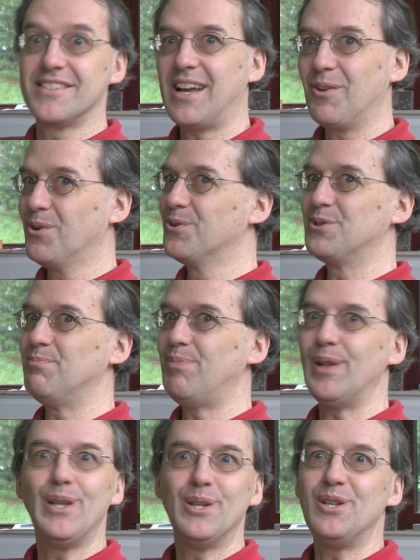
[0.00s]
And how long is a
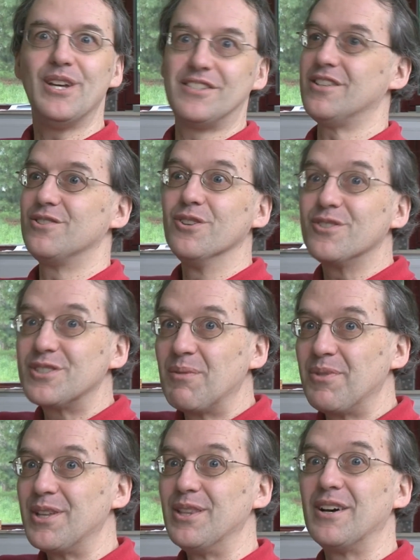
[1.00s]
billion years? It's not
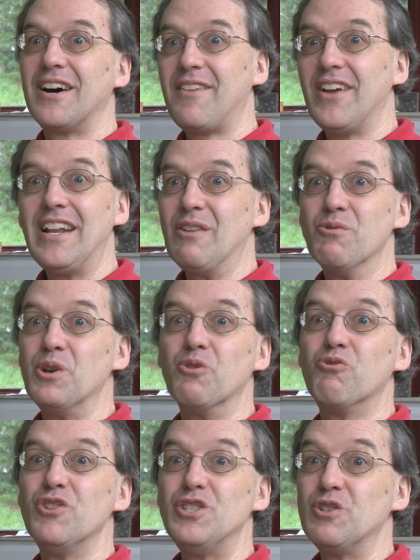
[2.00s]
something that I have any real
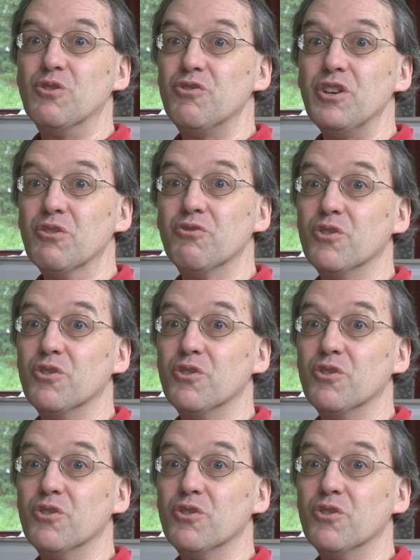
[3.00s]
physical feel